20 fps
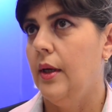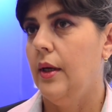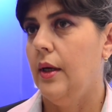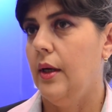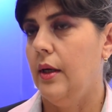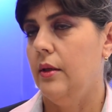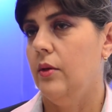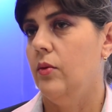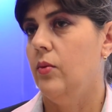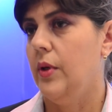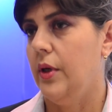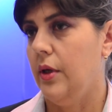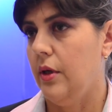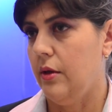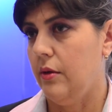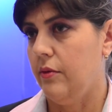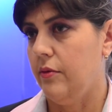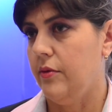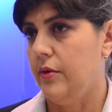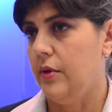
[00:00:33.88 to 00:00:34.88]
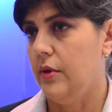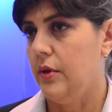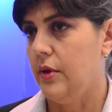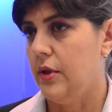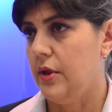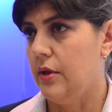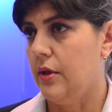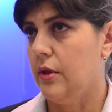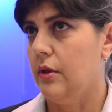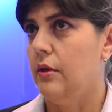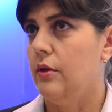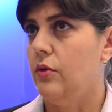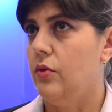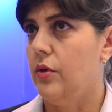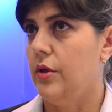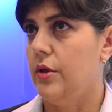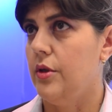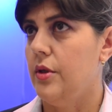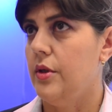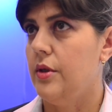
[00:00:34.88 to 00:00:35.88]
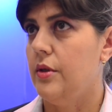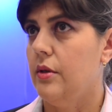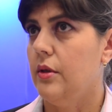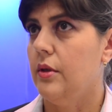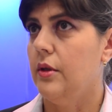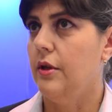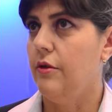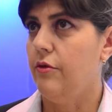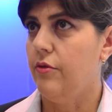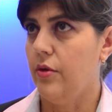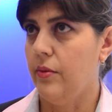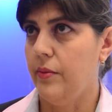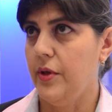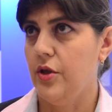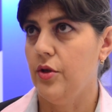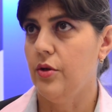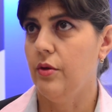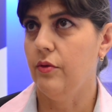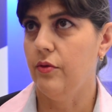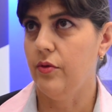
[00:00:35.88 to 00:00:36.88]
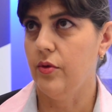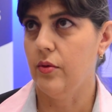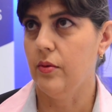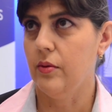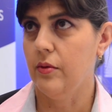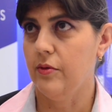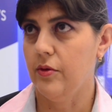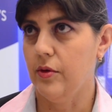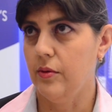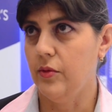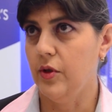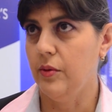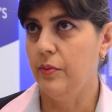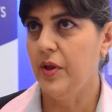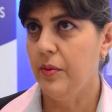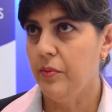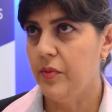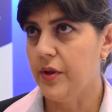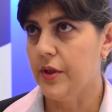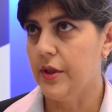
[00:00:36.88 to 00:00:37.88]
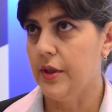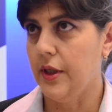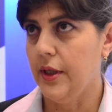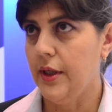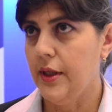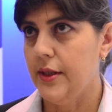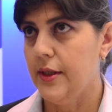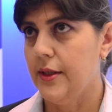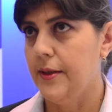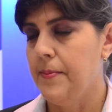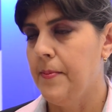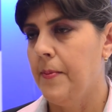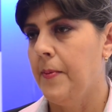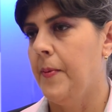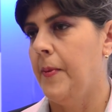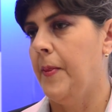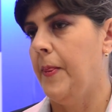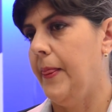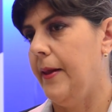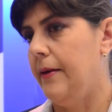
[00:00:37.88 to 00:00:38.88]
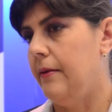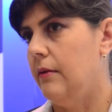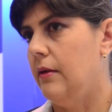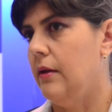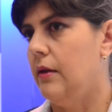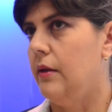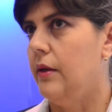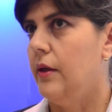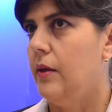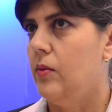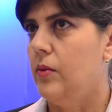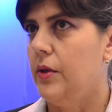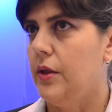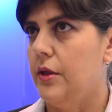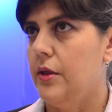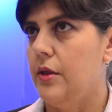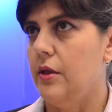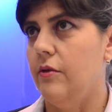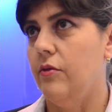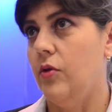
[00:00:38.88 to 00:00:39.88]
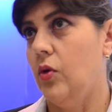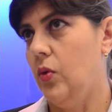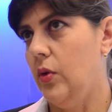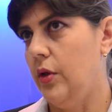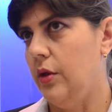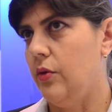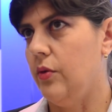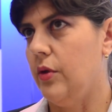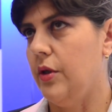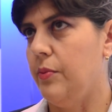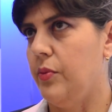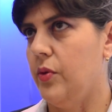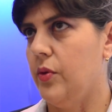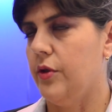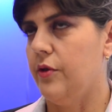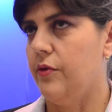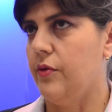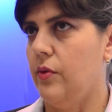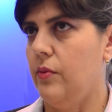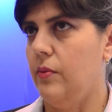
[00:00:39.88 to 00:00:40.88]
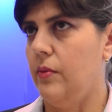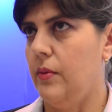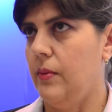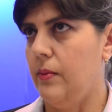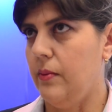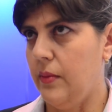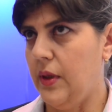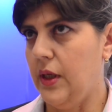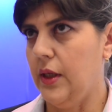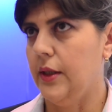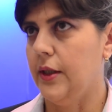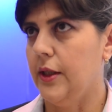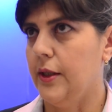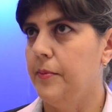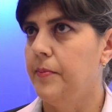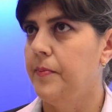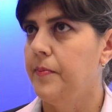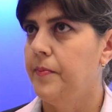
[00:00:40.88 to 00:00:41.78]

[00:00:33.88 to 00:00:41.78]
and we have started to register the information from the member states. Until now, we receive only 2 reports from Malta.